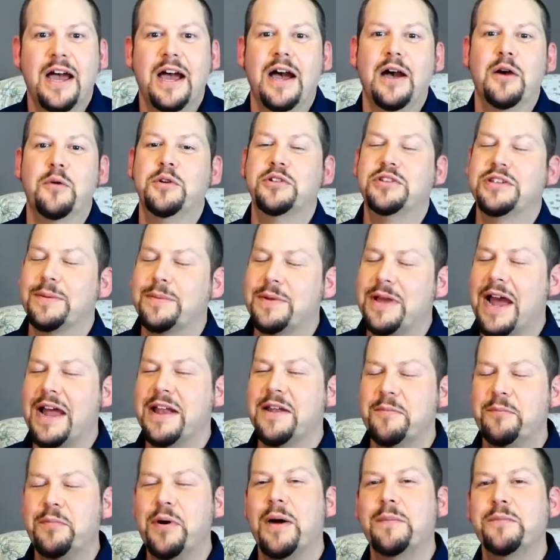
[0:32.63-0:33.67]
which I'm kind
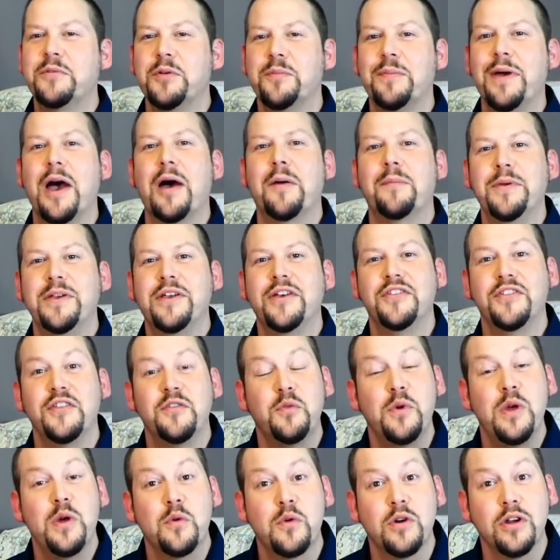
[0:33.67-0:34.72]
of bummed about, because if
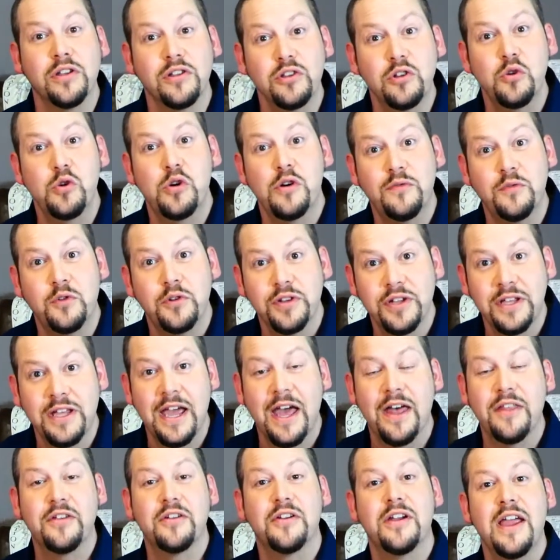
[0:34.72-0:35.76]
we were in Louisville
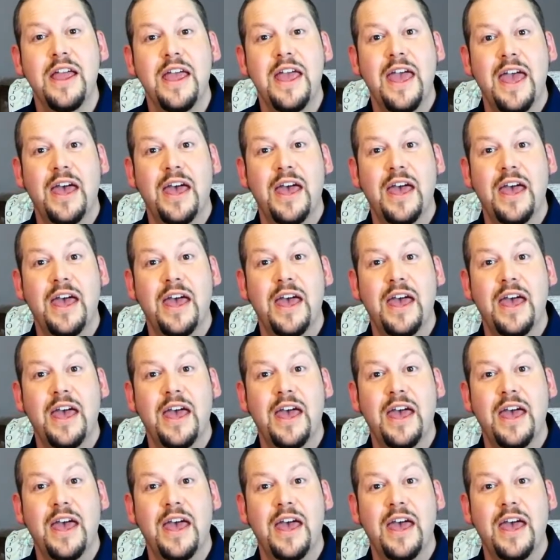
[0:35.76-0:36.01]
together,